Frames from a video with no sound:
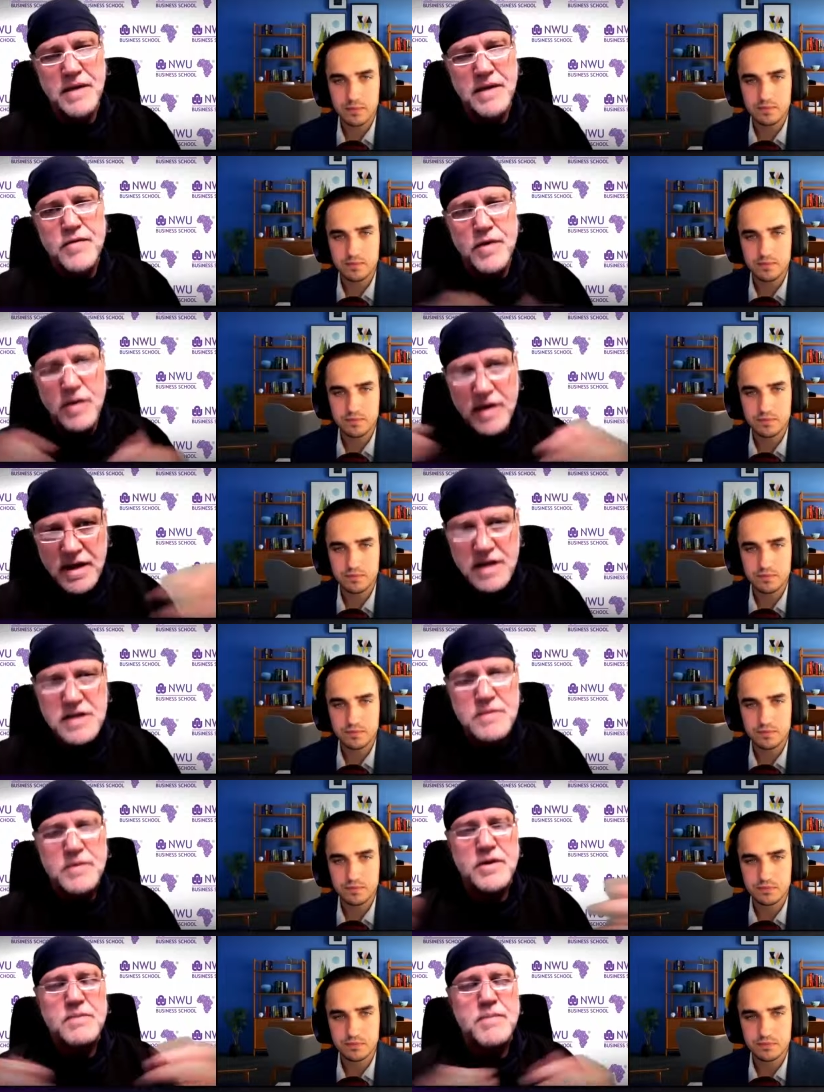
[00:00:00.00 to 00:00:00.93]
Speaker 1: for
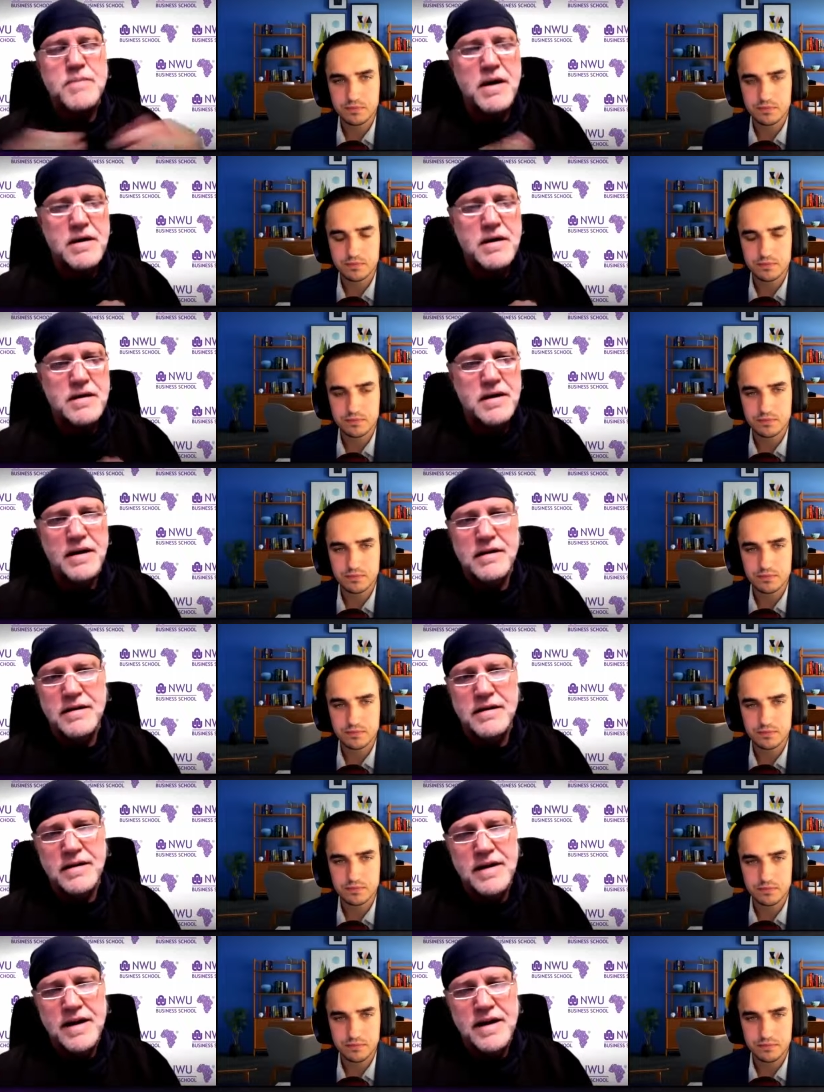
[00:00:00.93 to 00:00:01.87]
leadership of the party,
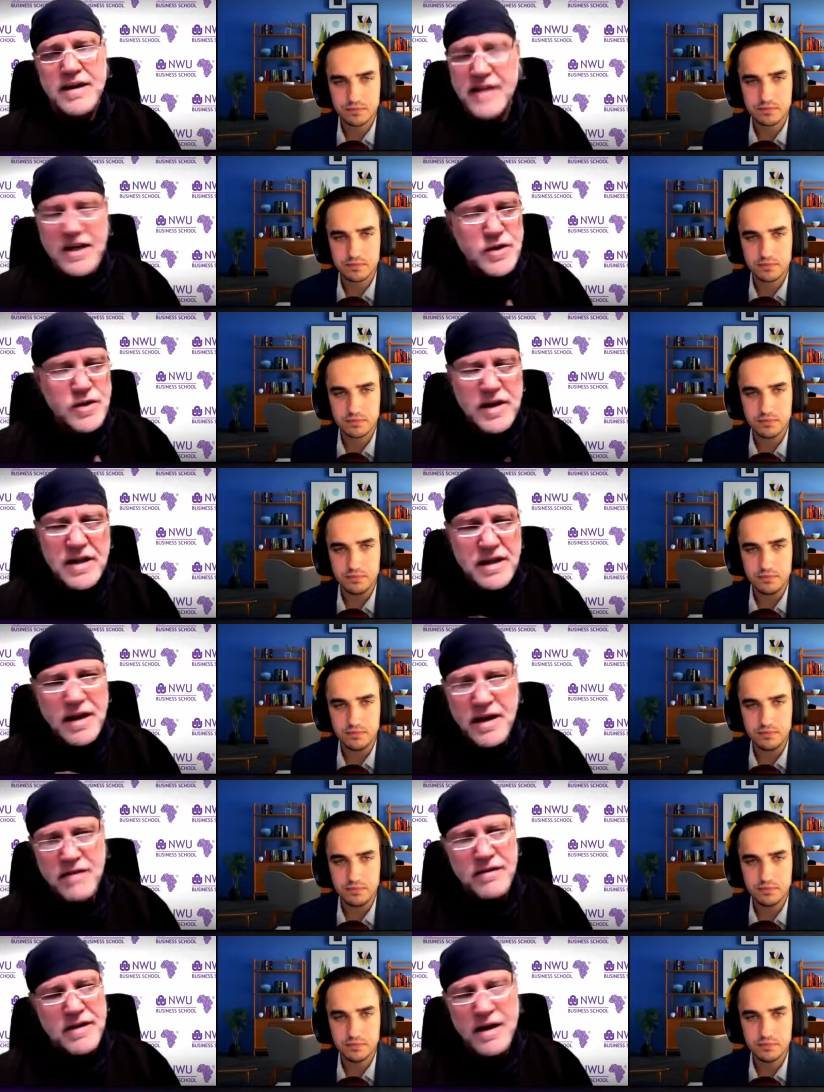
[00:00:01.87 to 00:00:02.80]
there's not
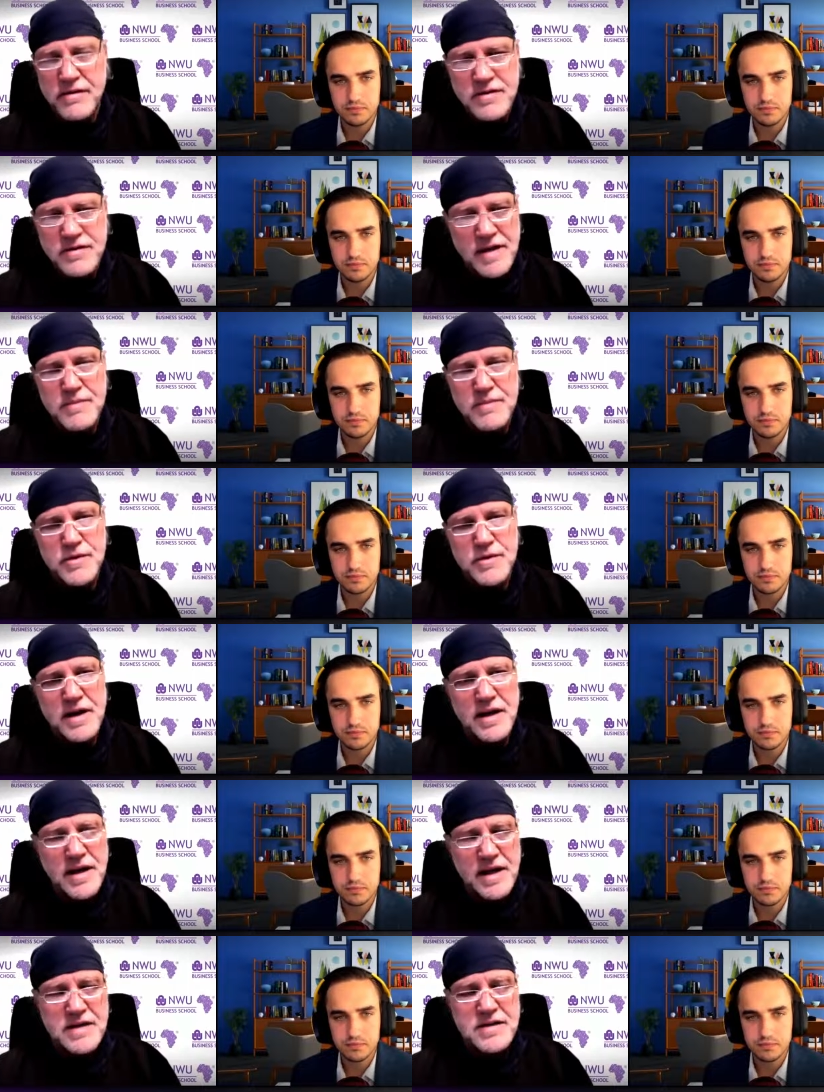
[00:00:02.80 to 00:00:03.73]
enough time to the
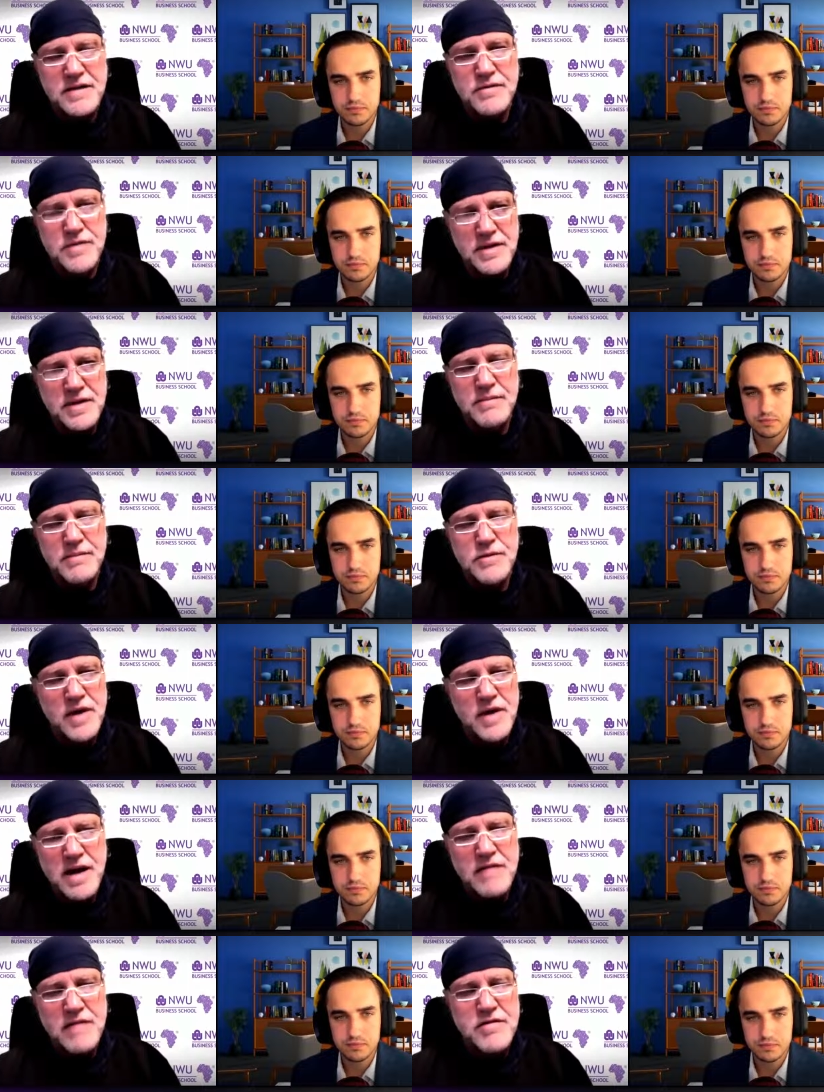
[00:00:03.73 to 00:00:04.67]
election for them to
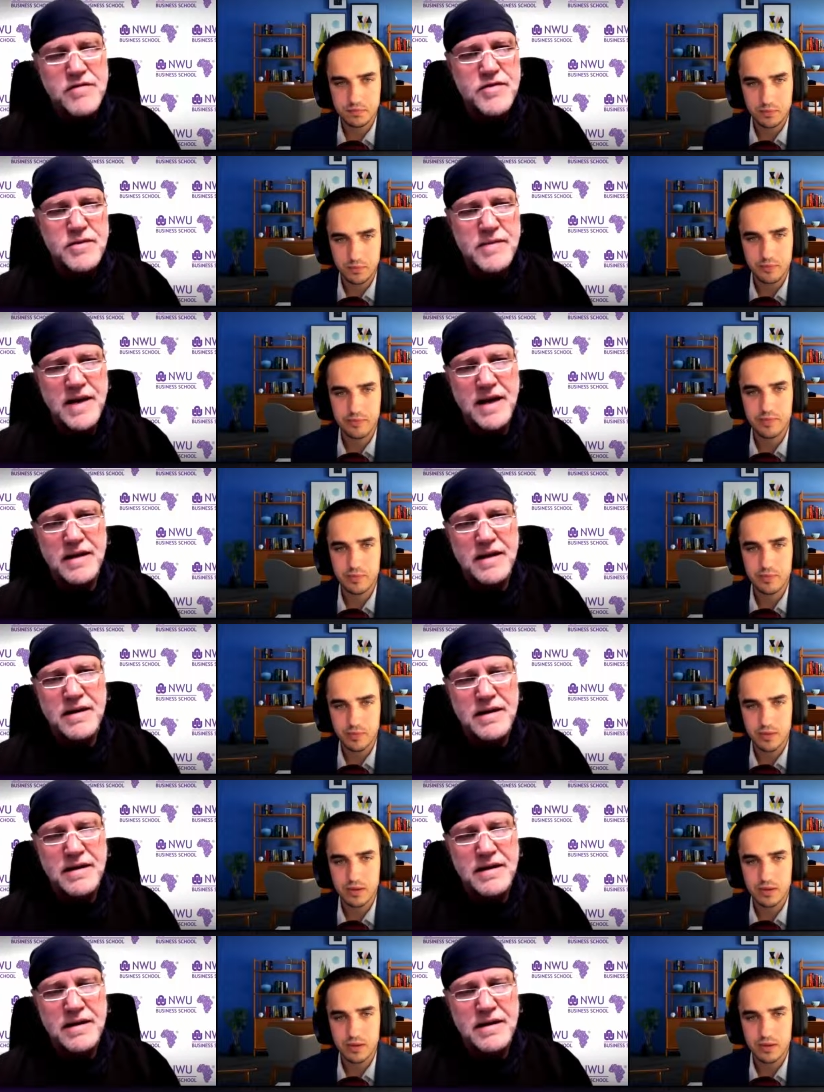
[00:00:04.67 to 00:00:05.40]
recover from that